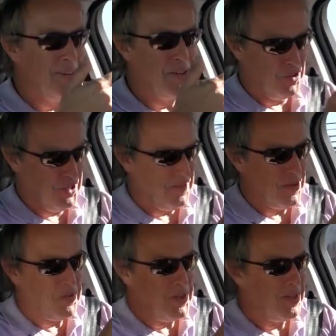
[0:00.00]
And there's a,
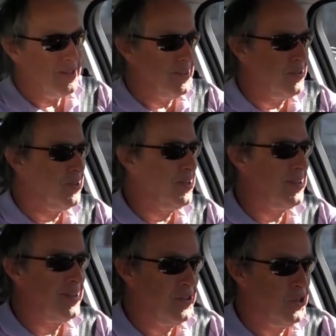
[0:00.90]
I think there's
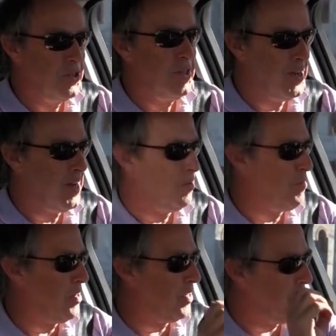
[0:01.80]
just get out of
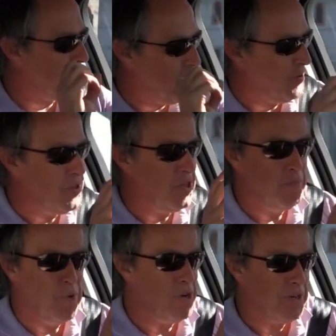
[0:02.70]
Marrakesh. They have
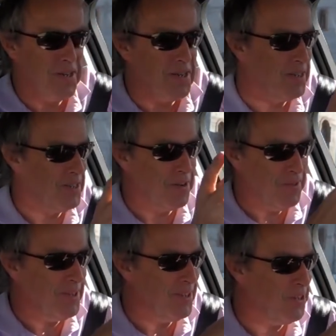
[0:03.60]
these markets, and I
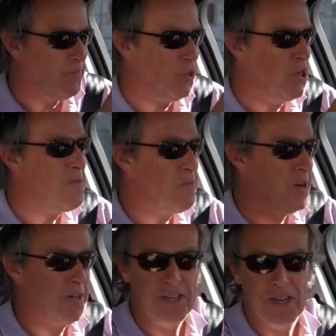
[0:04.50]
think there's a sheep
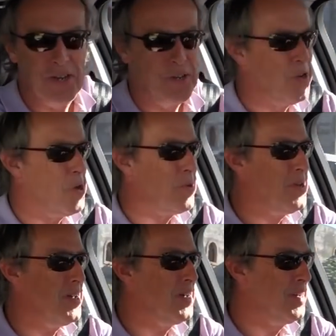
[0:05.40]
market going on up
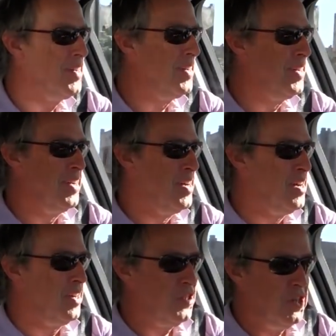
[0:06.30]
here.
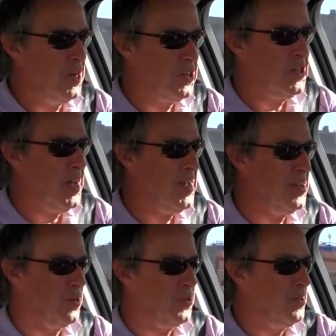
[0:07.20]
Just
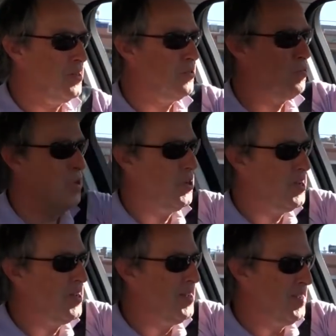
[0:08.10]
chaos. Look, there's one on
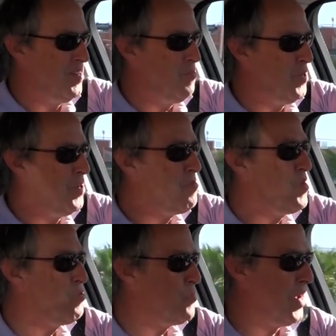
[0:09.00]
a, one on a
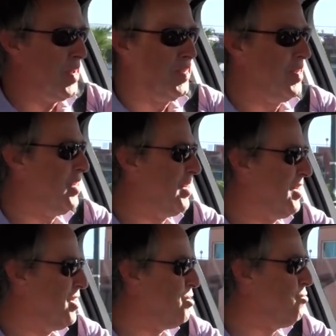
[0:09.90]
moped.
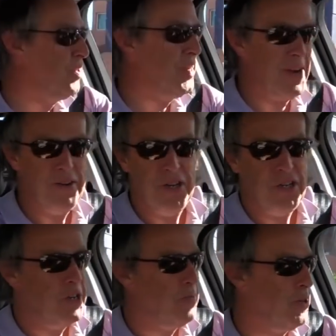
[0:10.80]
Who would carry a
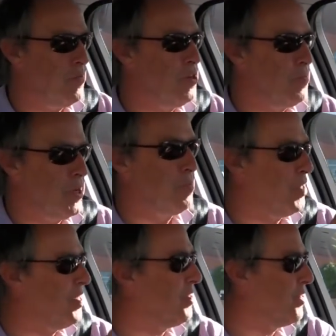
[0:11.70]
sheep on a moped?
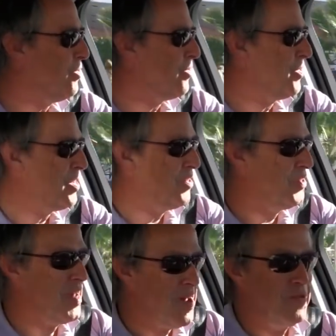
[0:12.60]
But it's the sort of thing you
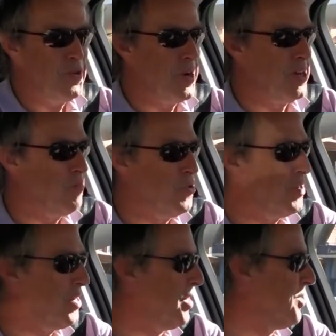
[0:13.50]
see everywhere in
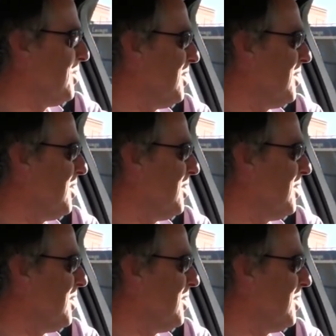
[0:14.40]
Morocco.